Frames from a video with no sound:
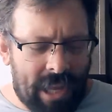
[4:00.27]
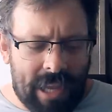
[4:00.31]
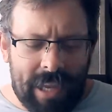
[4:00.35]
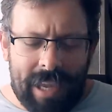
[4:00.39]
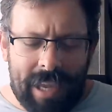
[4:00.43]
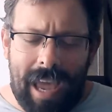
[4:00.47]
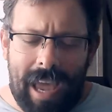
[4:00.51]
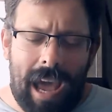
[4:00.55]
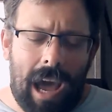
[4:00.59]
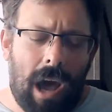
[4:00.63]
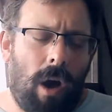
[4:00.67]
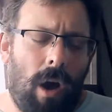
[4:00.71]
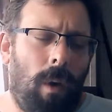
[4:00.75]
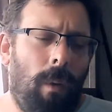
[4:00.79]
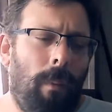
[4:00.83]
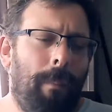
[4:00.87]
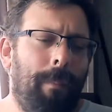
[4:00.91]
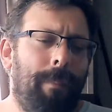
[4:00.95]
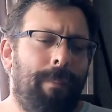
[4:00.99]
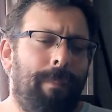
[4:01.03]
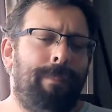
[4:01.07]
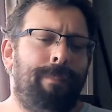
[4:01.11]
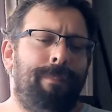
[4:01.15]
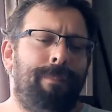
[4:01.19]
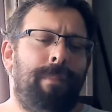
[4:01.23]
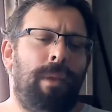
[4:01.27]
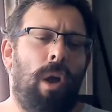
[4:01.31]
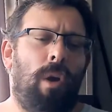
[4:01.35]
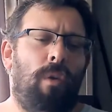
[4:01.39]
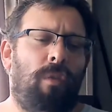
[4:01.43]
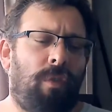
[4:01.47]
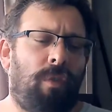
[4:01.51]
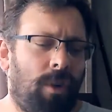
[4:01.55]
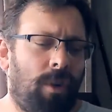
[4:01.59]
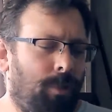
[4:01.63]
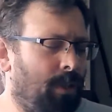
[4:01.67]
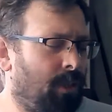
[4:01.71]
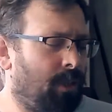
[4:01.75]
like how,
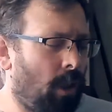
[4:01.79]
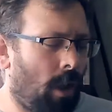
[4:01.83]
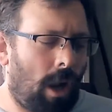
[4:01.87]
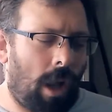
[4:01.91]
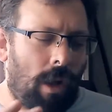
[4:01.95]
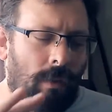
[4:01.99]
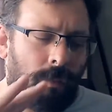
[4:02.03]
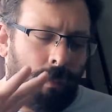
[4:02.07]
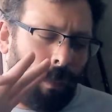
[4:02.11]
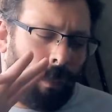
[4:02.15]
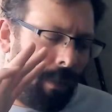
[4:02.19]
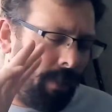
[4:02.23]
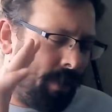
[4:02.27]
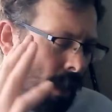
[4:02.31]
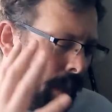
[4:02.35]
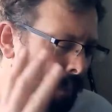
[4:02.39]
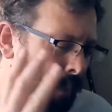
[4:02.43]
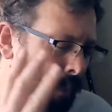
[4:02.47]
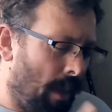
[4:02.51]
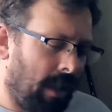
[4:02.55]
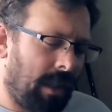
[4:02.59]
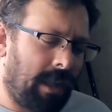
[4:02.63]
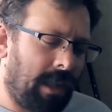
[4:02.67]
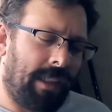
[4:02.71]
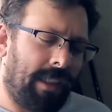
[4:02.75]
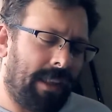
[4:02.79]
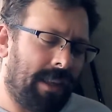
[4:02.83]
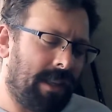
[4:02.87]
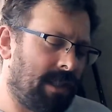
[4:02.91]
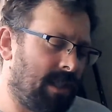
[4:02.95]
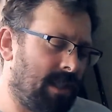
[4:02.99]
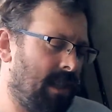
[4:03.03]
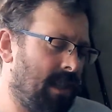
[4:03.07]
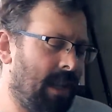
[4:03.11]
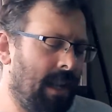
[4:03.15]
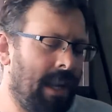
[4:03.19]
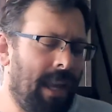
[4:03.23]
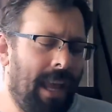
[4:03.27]
first we start off with
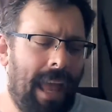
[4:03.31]
homunculus,